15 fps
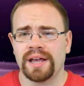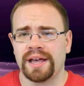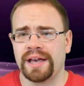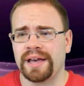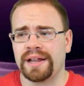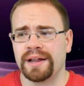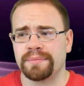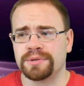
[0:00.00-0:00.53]

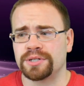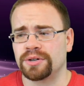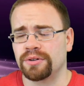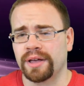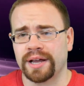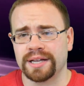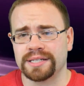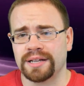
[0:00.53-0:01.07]
and I'm
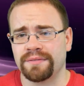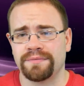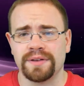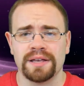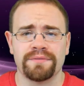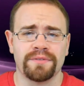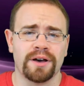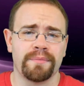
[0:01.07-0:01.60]
sure, like I said,
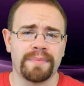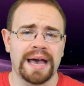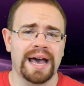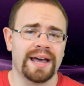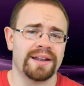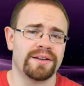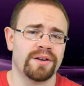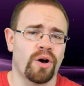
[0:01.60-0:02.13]
FIFA,
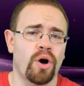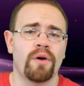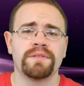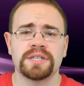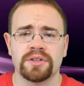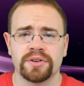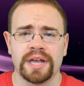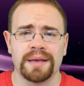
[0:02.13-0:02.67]
Madden, all
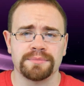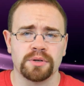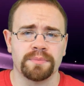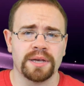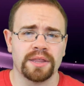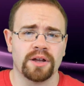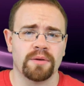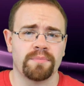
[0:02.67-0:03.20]
these other games will
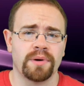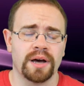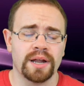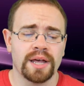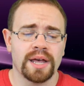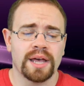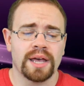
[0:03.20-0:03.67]
be there, but